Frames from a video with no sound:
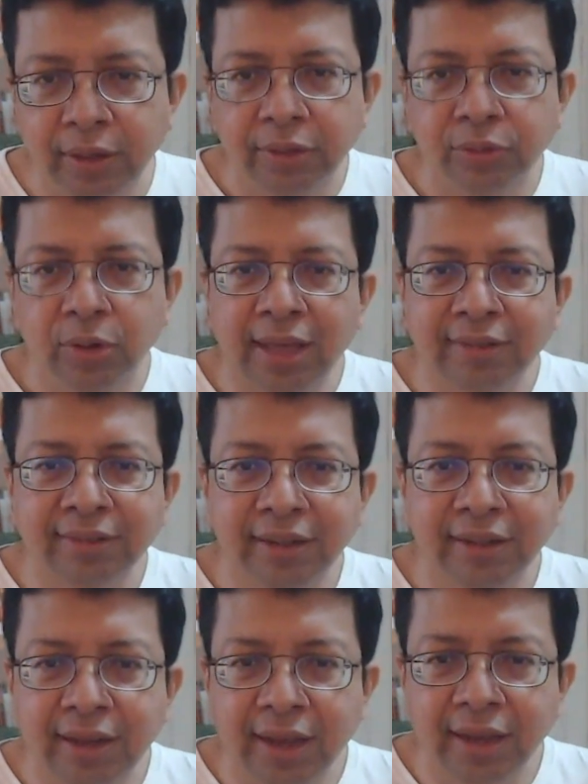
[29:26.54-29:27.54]
So last
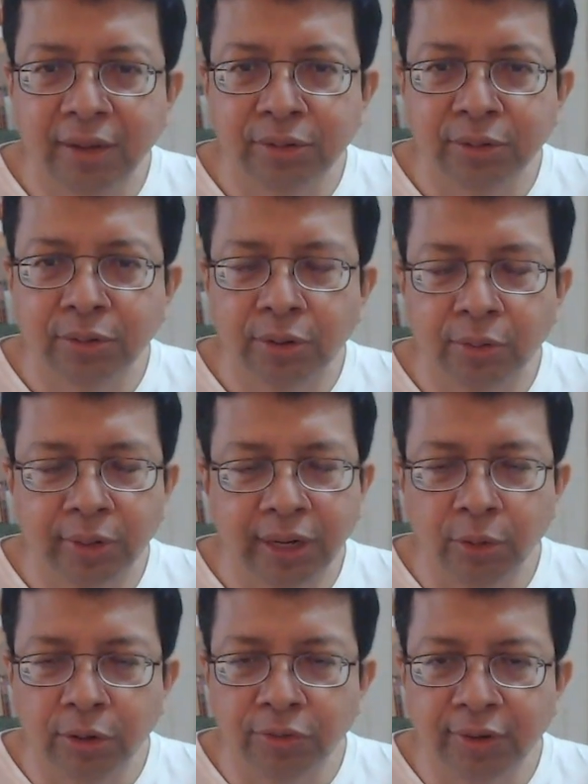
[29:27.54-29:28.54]
year, I also thought, okay,
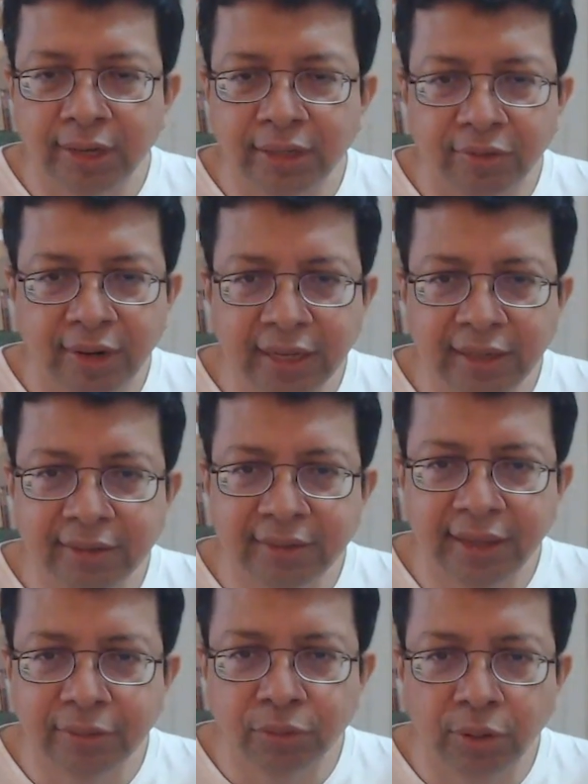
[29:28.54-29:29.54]
don't fight the Fed. He's
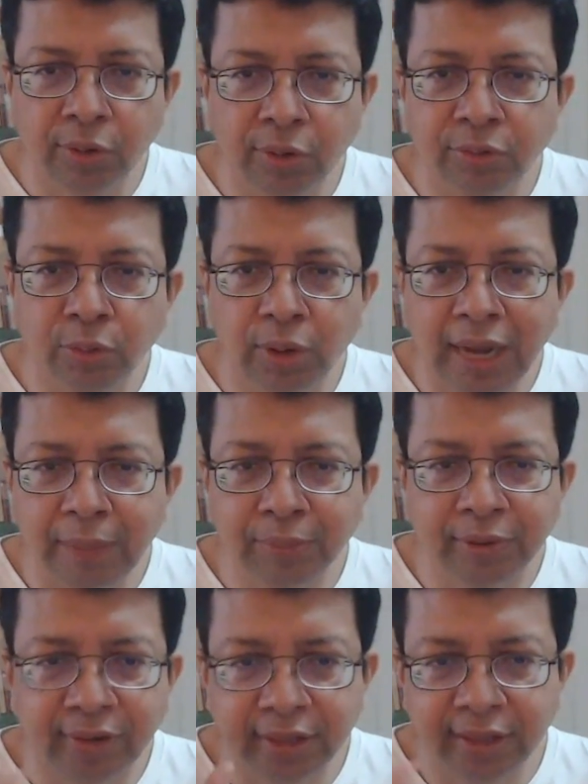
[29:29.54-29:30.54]
saying so he wants to
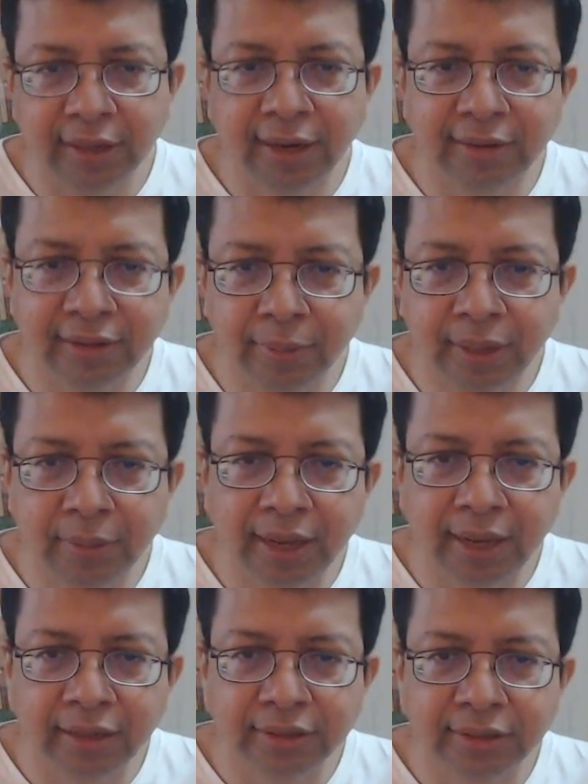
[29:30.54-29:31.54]
collapse everything. Let's remain
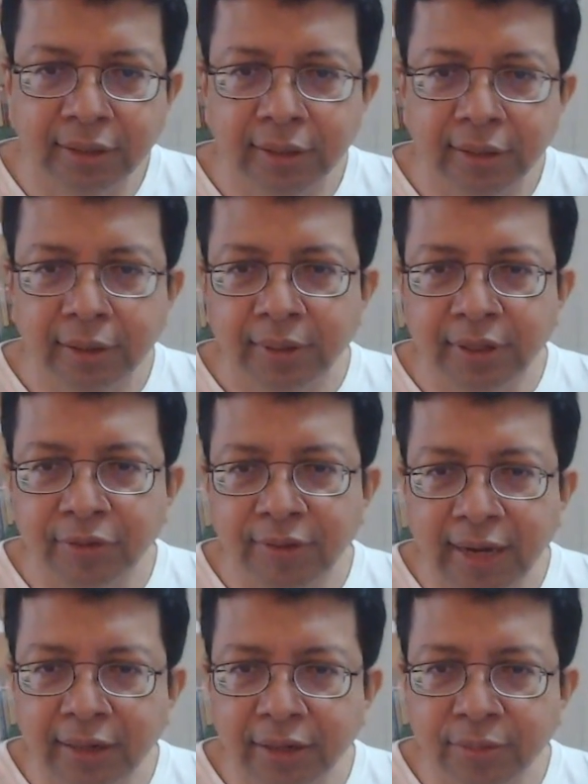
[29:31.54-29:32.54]
bearish. But the
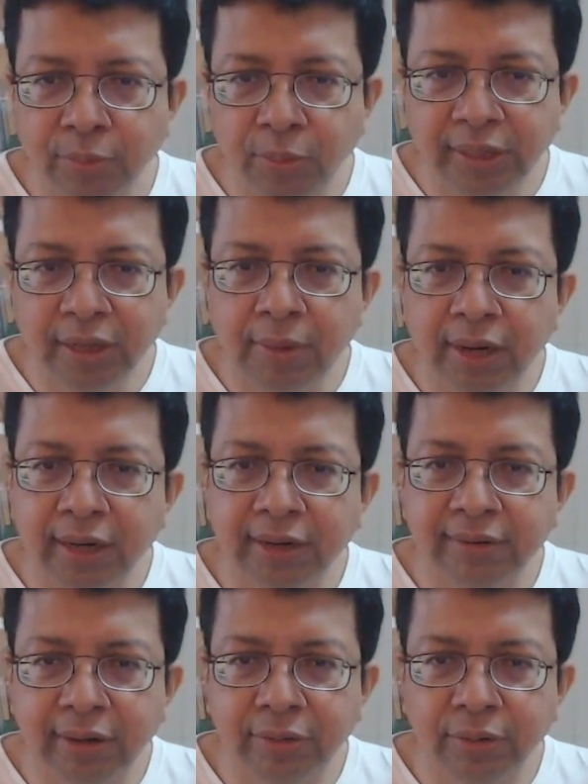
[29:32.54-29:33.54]
fact is, the moment the market
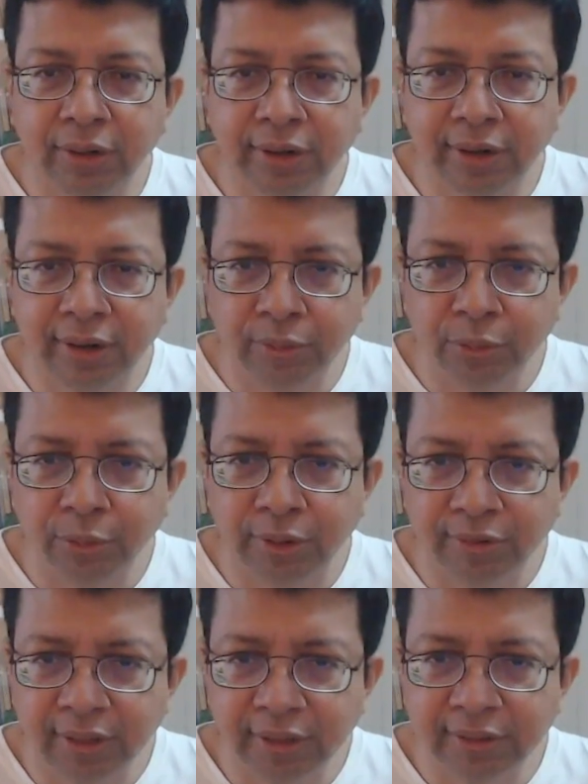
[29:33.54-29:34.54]
started to
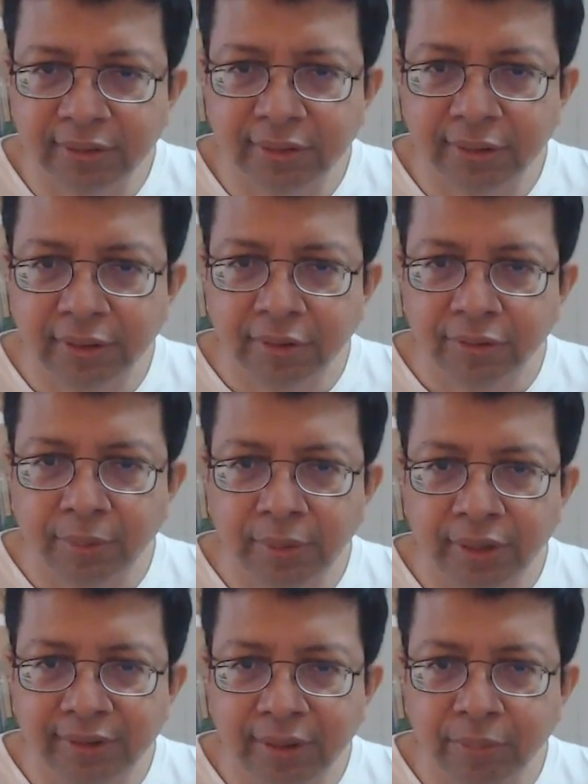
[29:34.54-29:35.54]
reverse
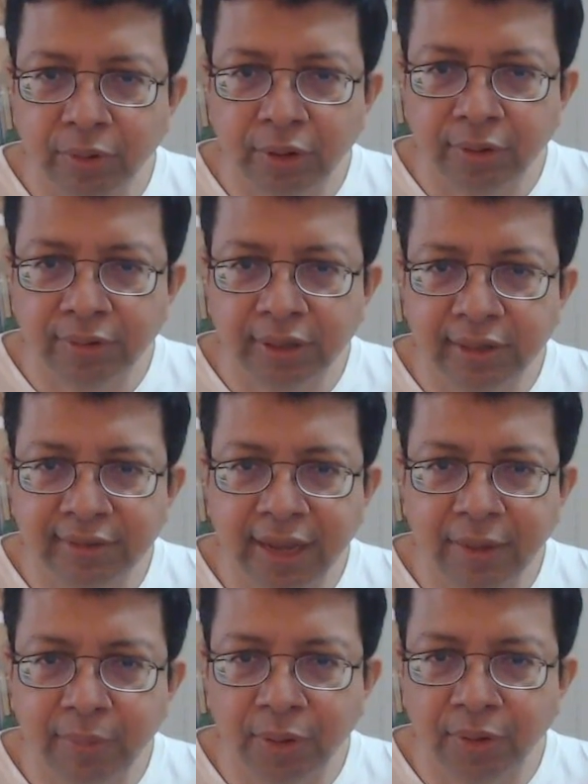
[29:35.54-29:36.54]
from December onwards,
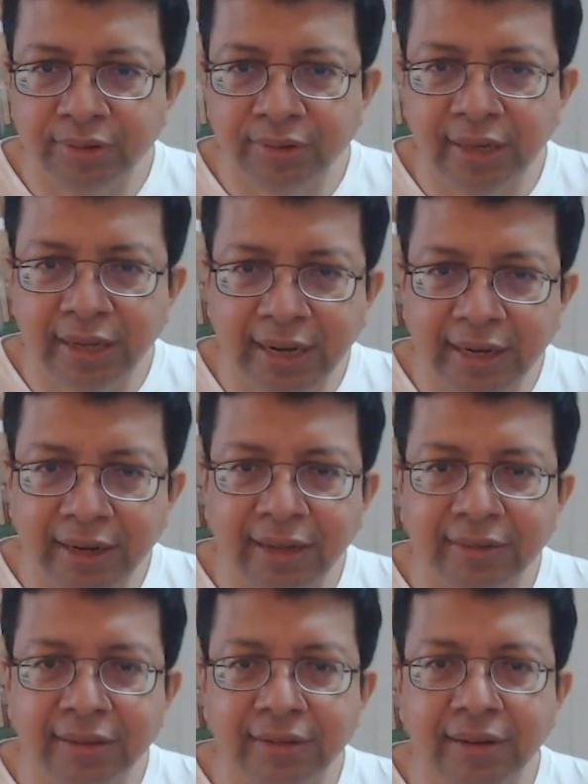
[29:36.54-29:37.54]
and because they created
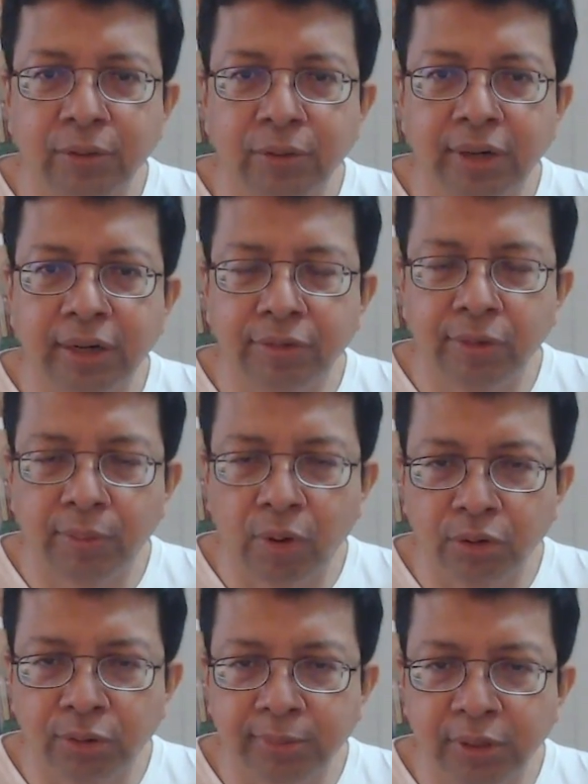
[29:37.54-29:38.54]
excess liquidity from
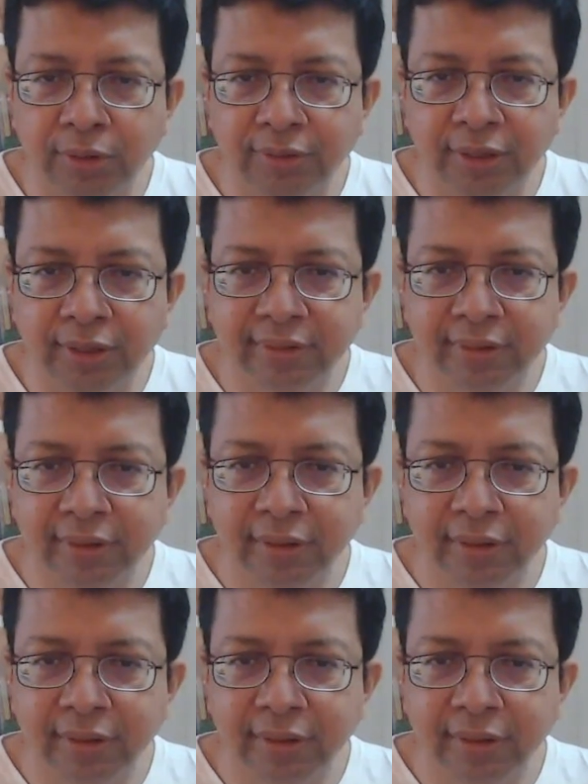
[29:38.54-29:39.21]
October onwards,